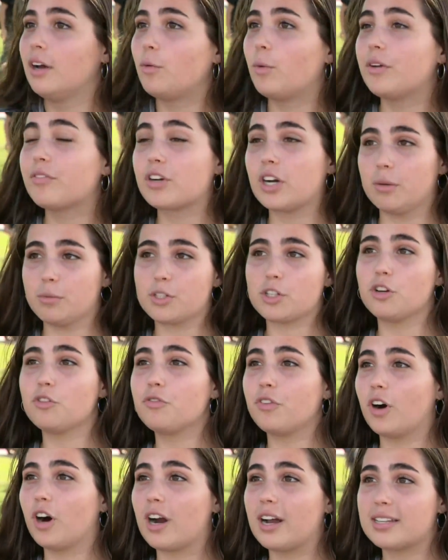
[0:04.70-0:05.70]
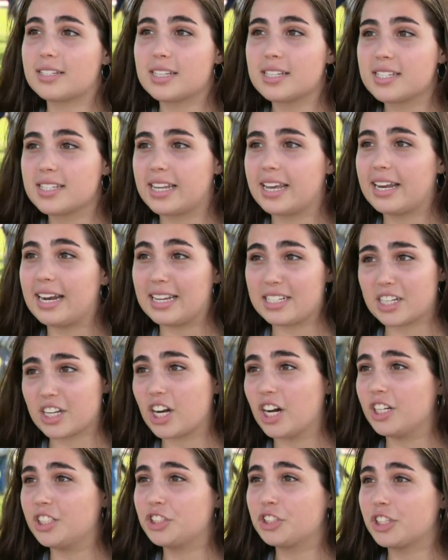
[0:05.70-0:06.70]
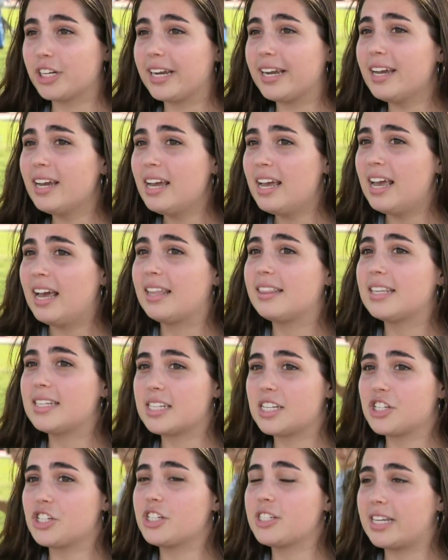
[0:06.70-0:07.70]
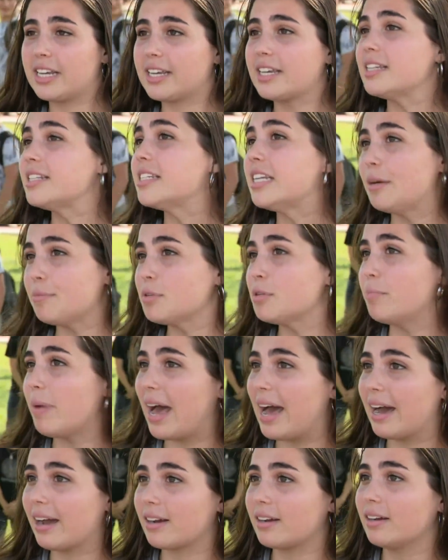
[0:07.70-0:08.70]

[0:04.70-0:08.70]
We've come so far as a state, as a country, and this is just taking steps back.